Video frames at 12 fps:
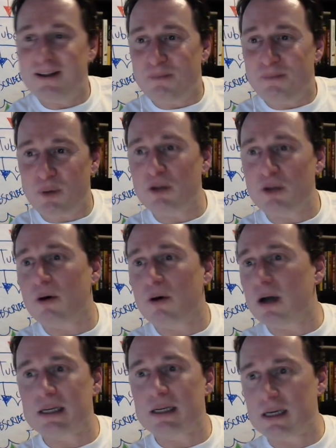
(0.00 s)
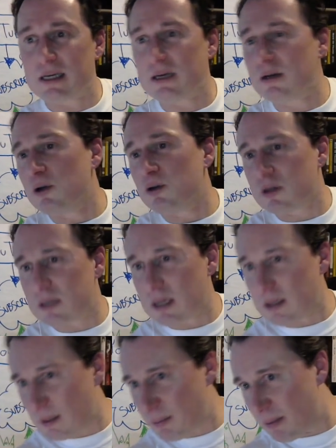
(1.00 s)
But no, honestly, just I
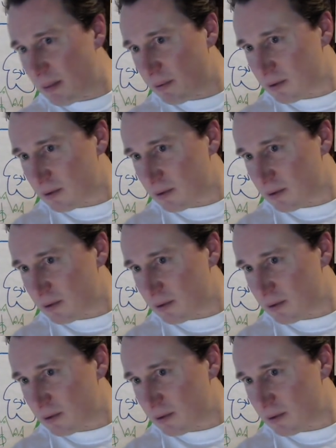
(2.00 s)
think people are